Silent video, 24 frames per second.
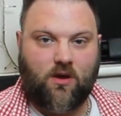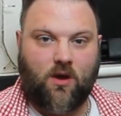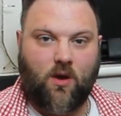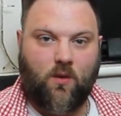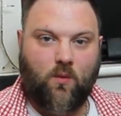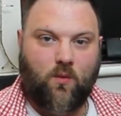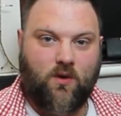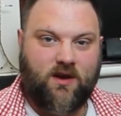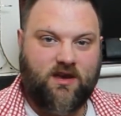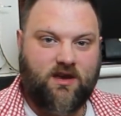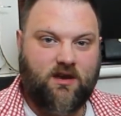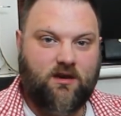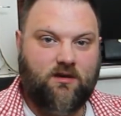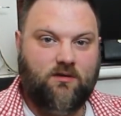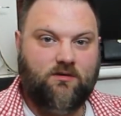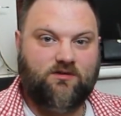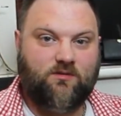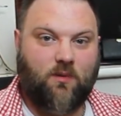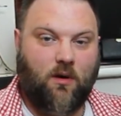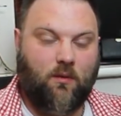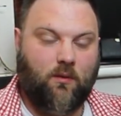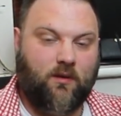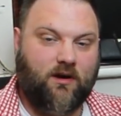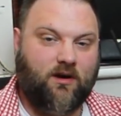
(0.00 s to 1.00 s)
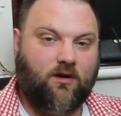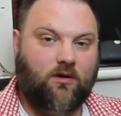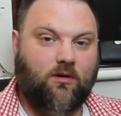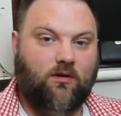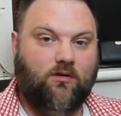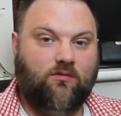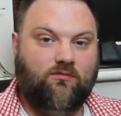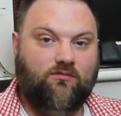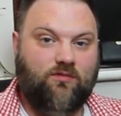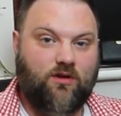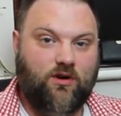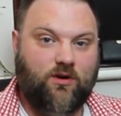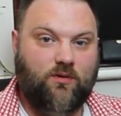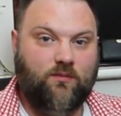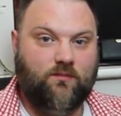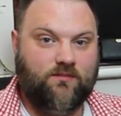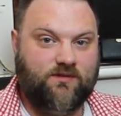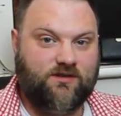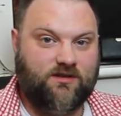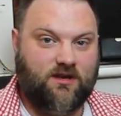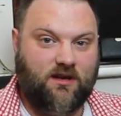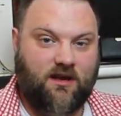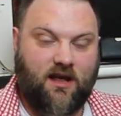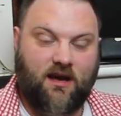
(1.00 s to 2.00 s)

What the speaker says: we use what we call rooms.